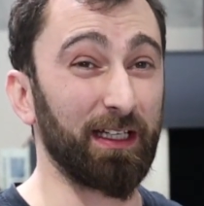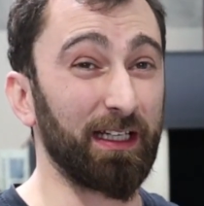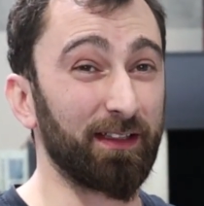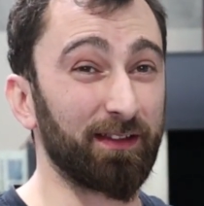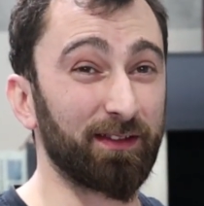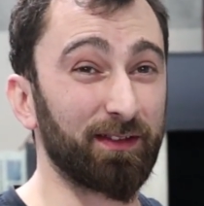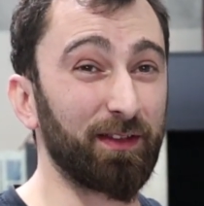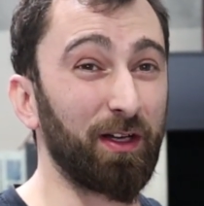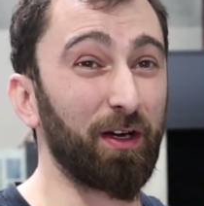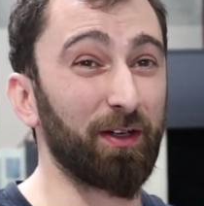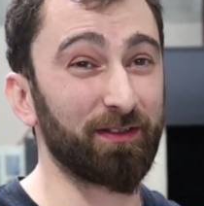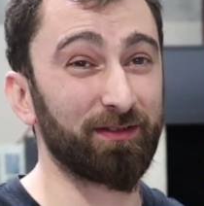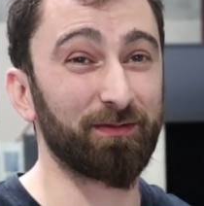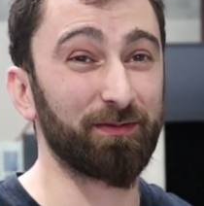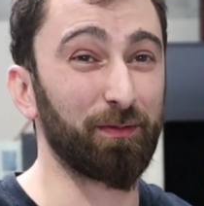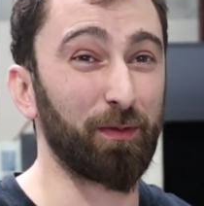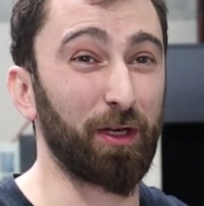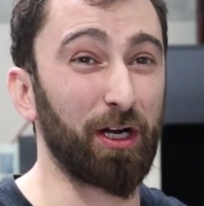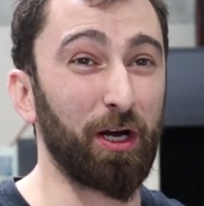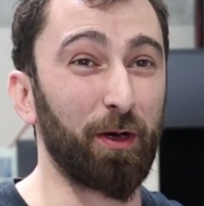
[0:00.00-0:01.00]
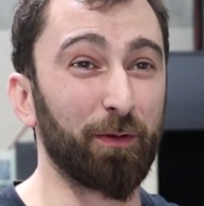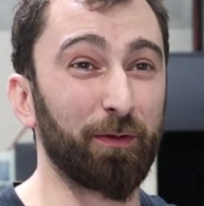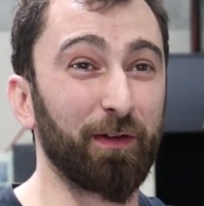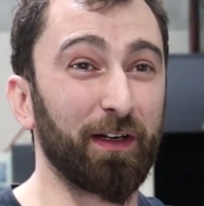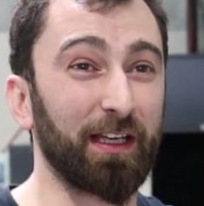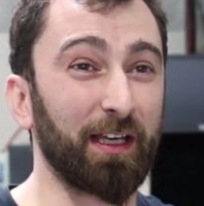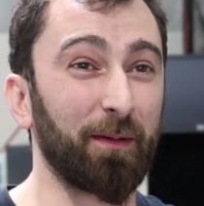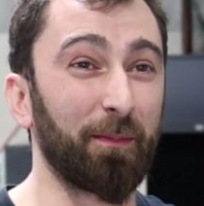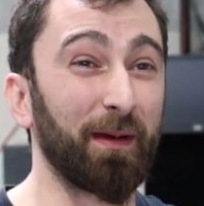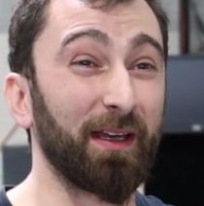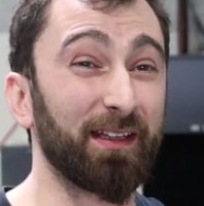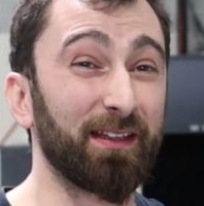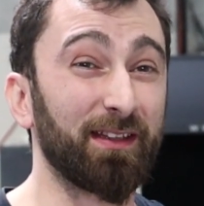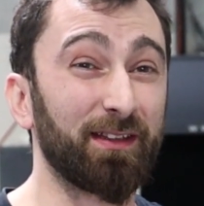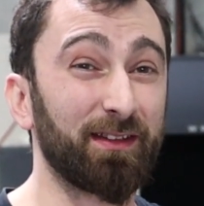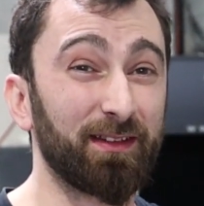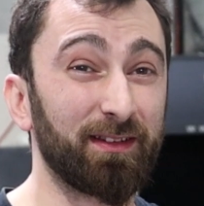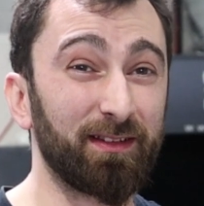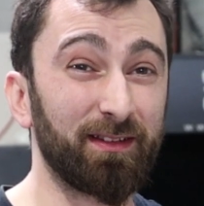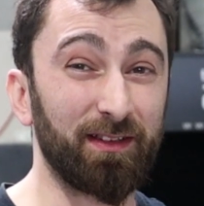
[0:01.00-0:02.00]
It's not what I would recommend,
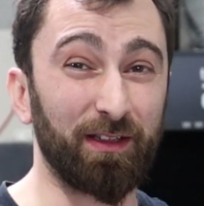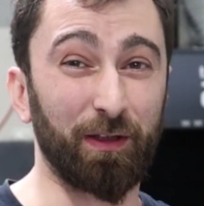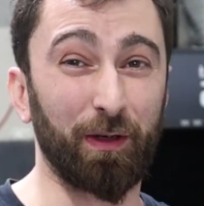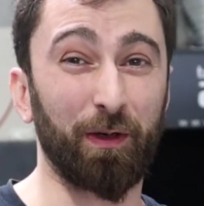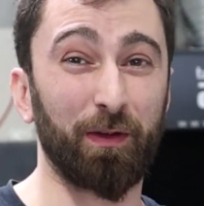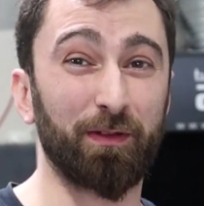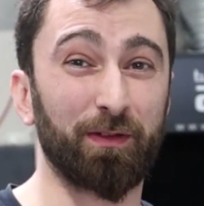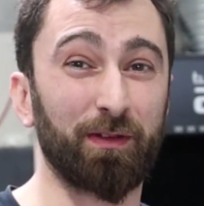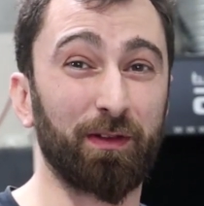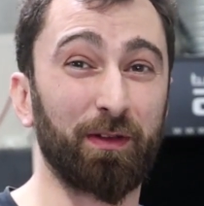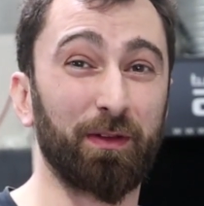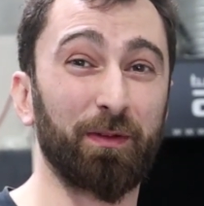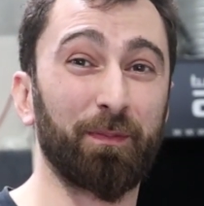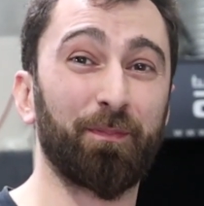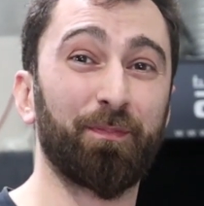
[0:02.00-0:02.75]
so...